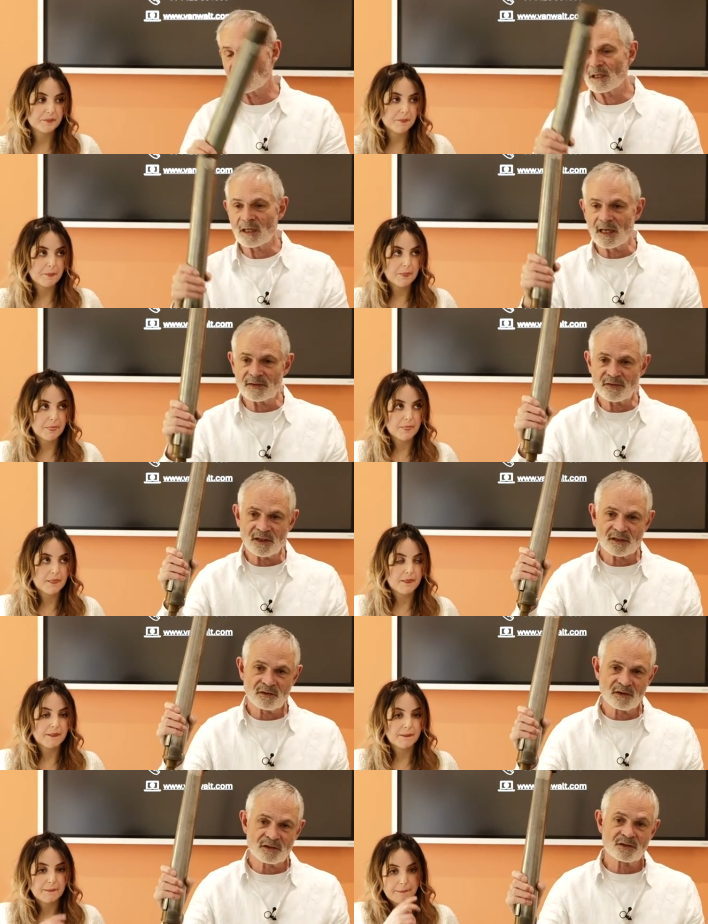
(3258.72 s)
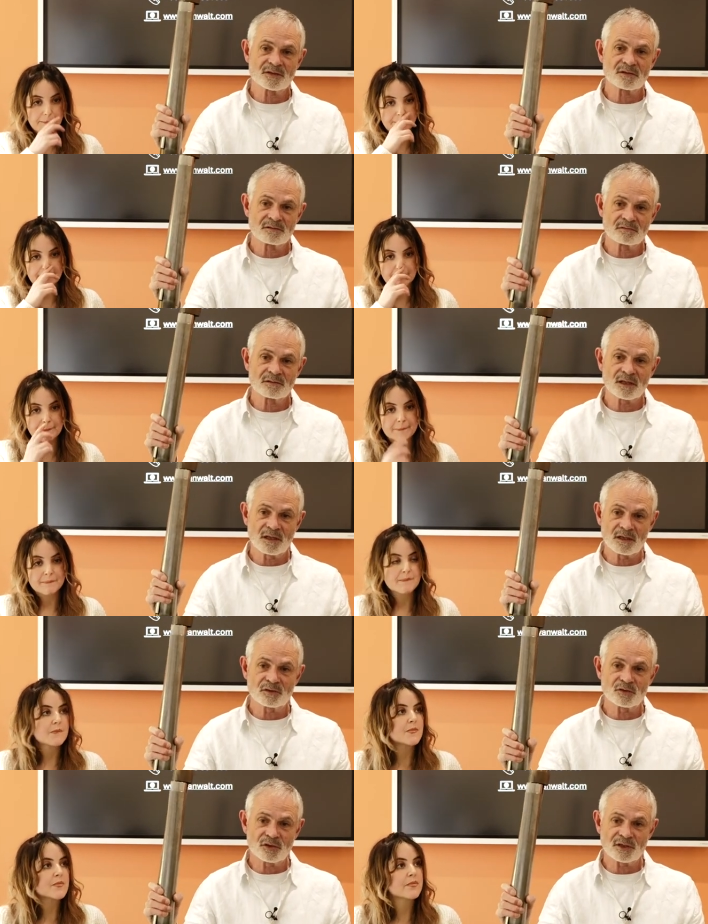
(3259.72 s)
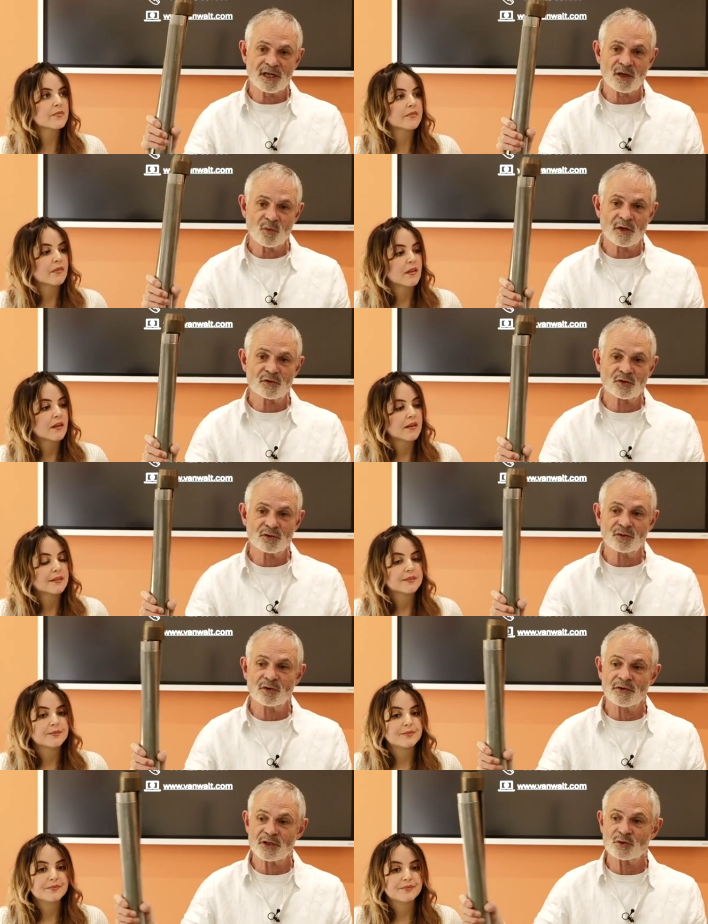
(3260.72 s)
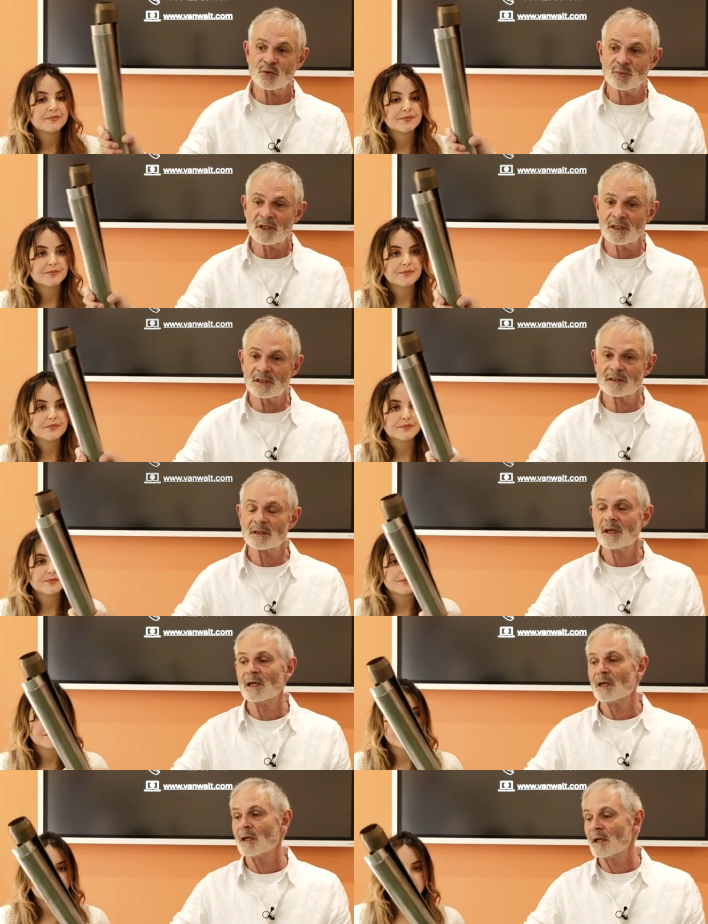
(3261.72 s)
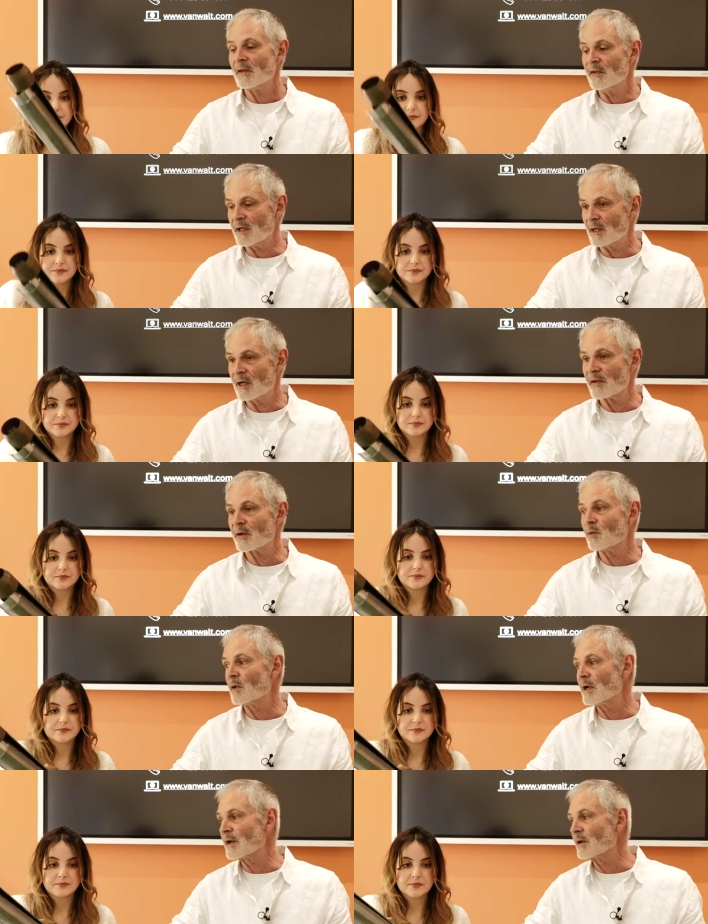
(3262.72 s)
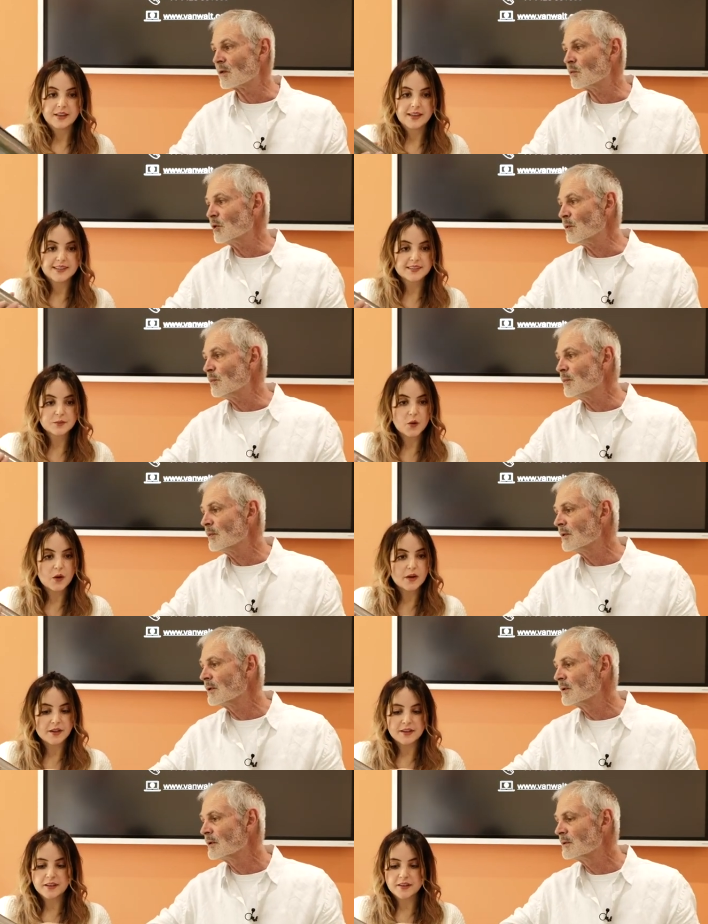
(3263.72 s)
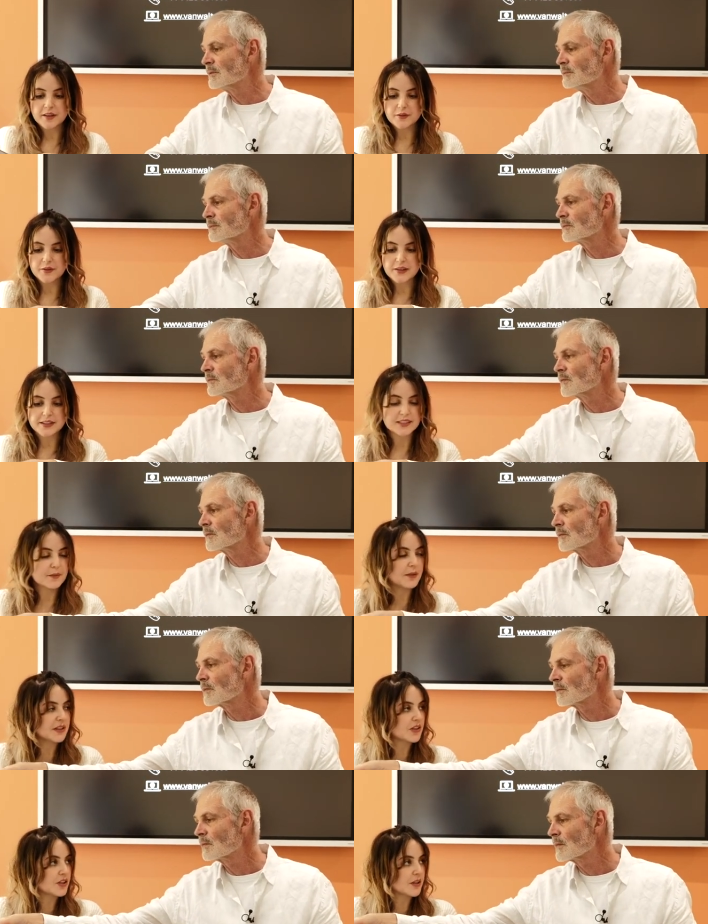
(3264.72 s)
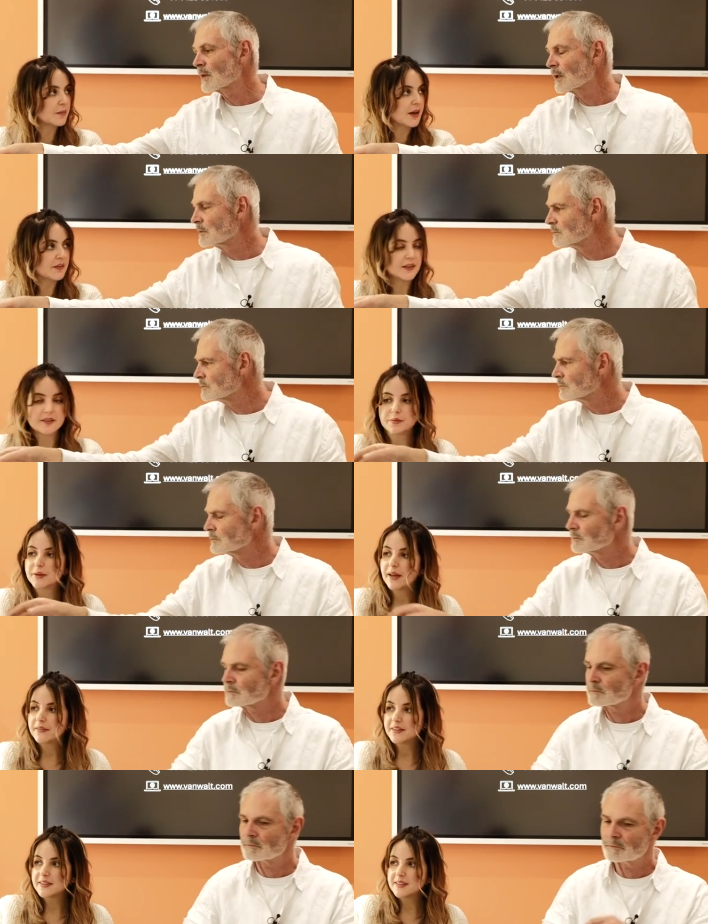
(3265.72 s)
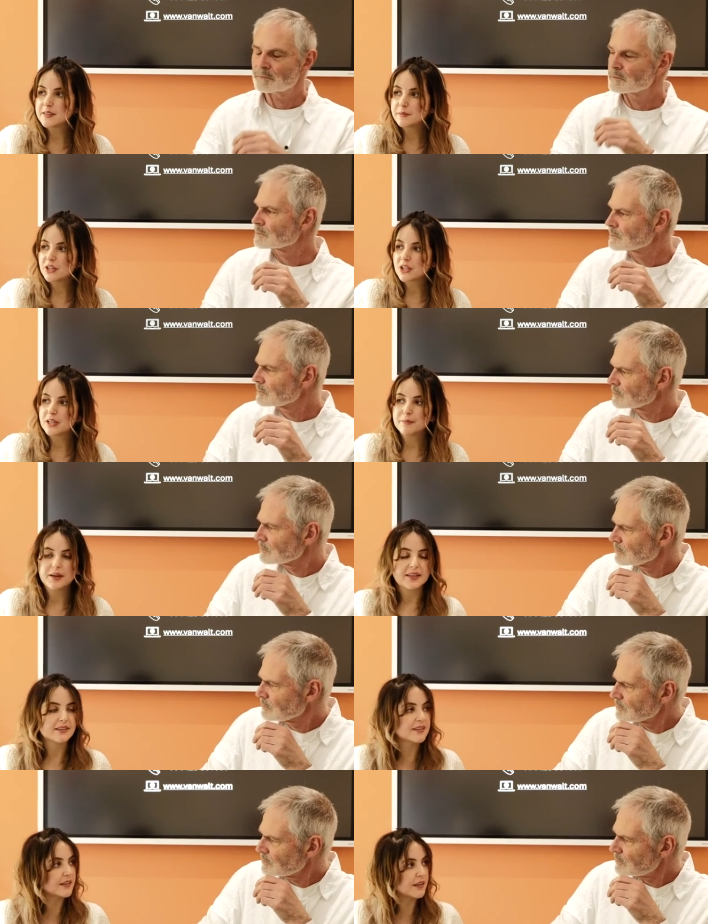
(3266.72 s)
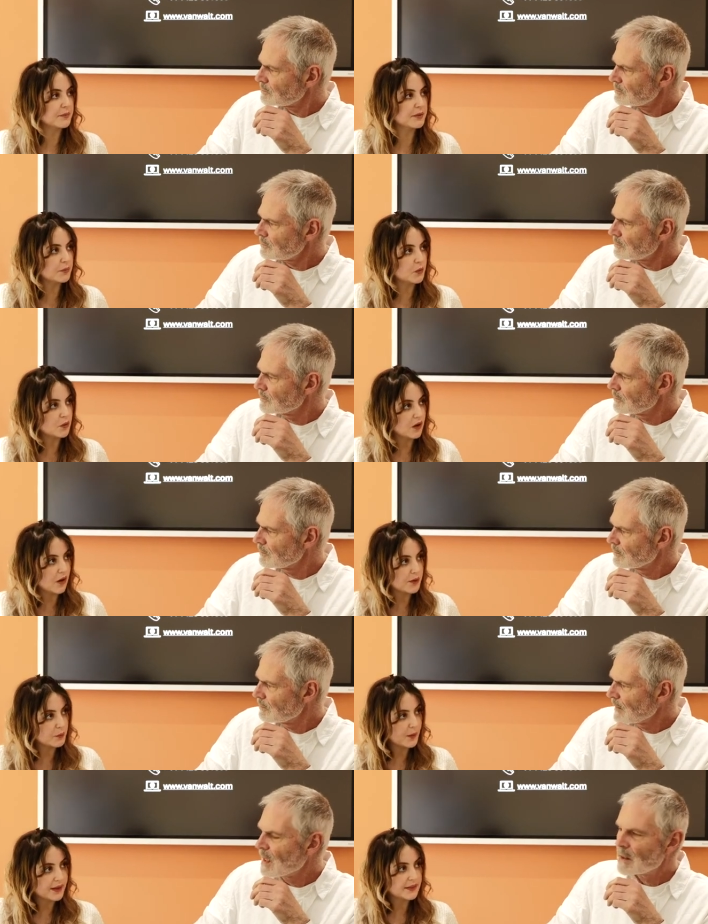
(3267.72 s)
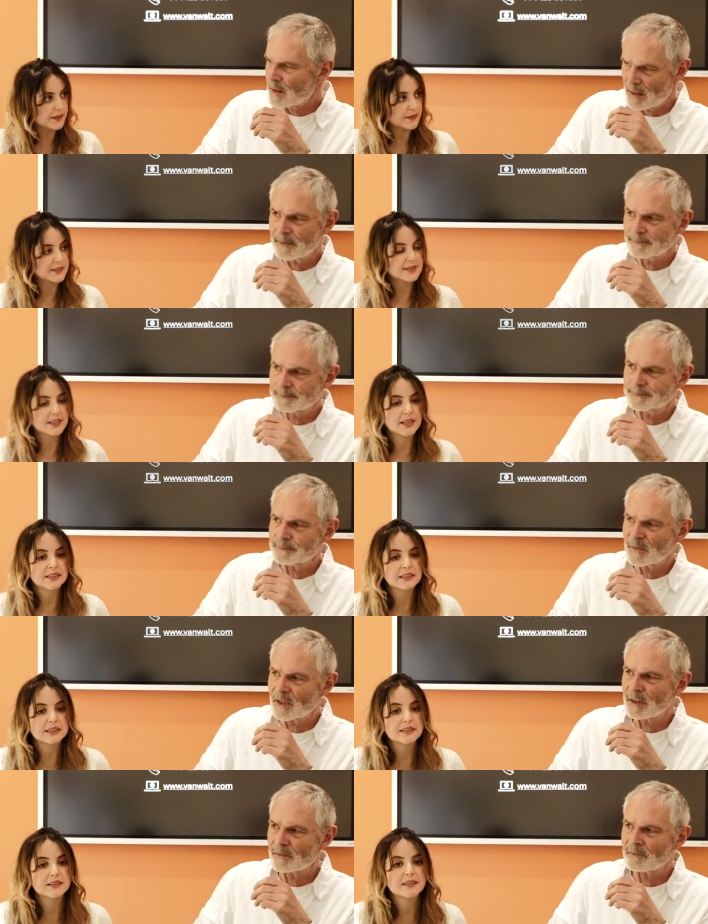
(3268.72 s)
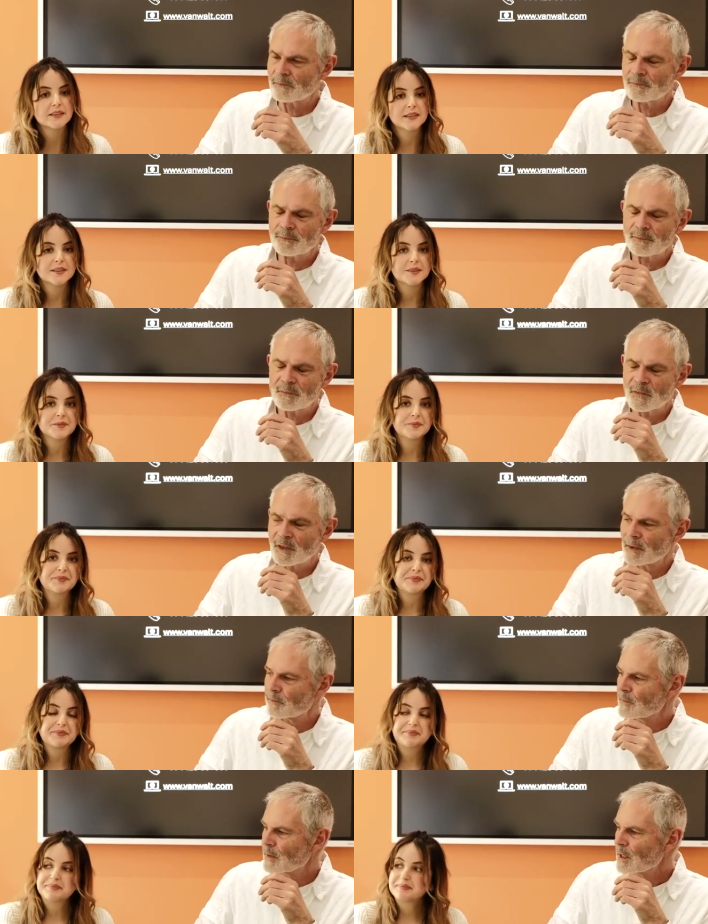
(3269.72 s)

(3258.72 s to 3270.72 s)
Speaker 1: Uh, I think this, uh, to take one tool, this would be it. The other one would...
Speaker 2: another thing to mention about this, we had these especially made so they'd be more lightweight yeah. standard.
Speaker 1: Yeah, yeah.